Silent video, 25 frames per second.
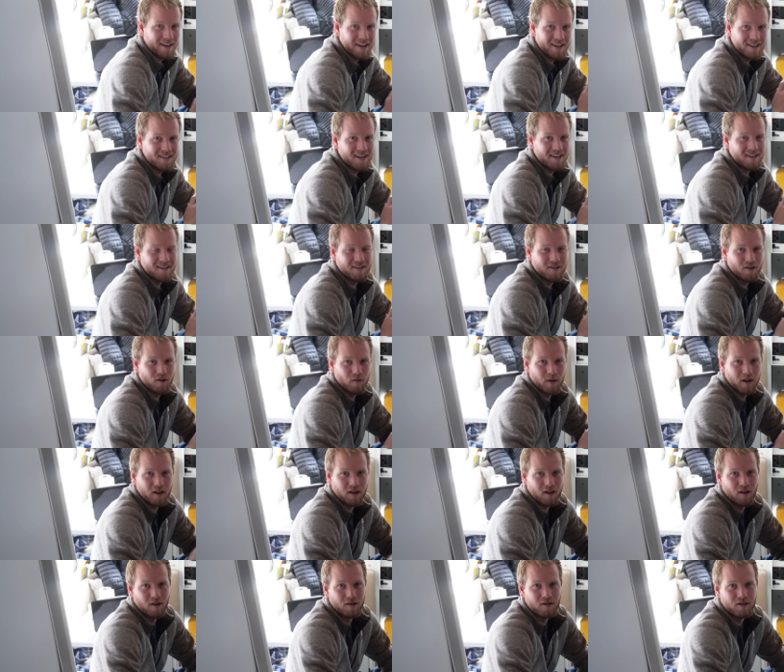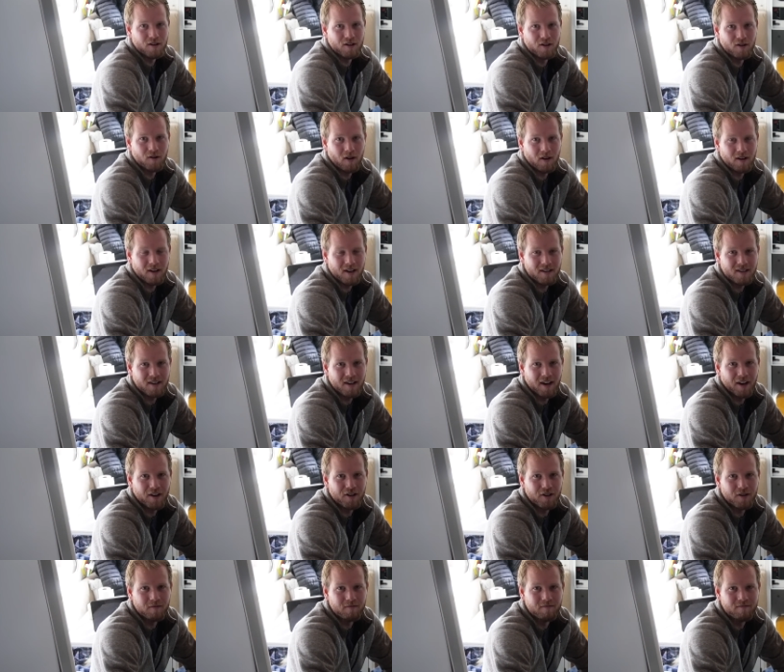gets us a little bit closer to our
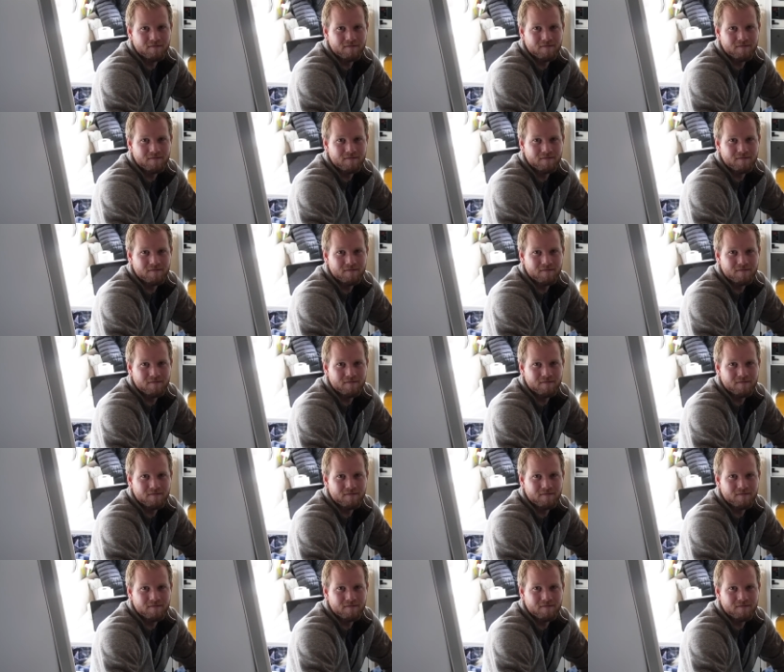destination.